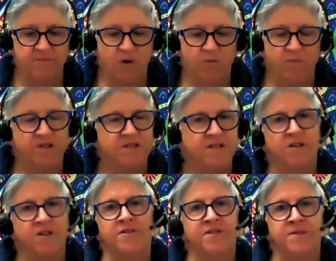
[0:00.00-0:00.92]
almost
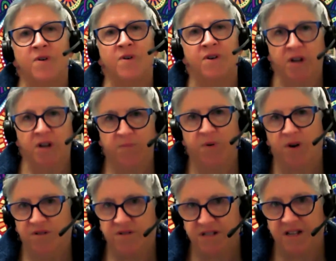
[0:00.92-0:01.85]
an osmotic
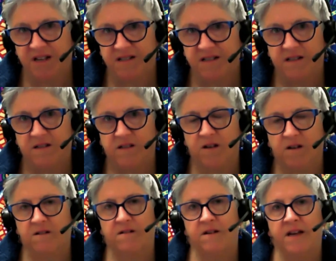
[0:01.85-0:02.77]
process. So
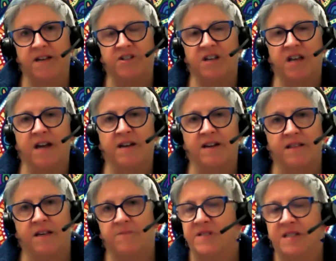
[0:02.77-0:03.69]
educating
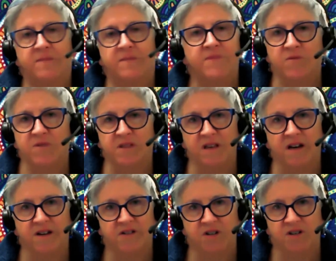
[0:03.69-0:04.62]
them, same thing with the
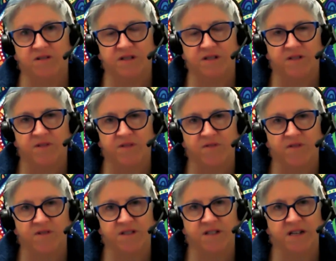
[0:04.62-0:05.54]
ACHOs. If you've
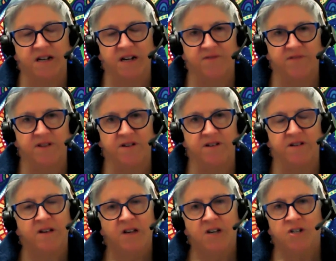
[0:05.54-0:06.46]
got staff that are
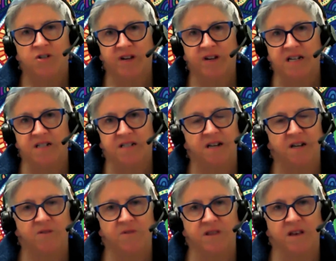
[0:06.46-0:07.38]
directly
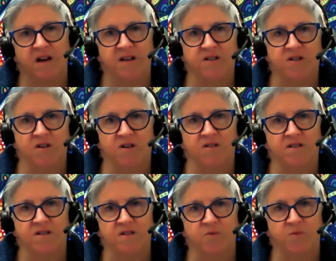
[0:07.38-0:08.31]
dealing with the
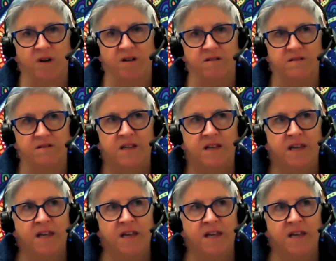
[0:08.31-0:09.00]
ACHOs as well,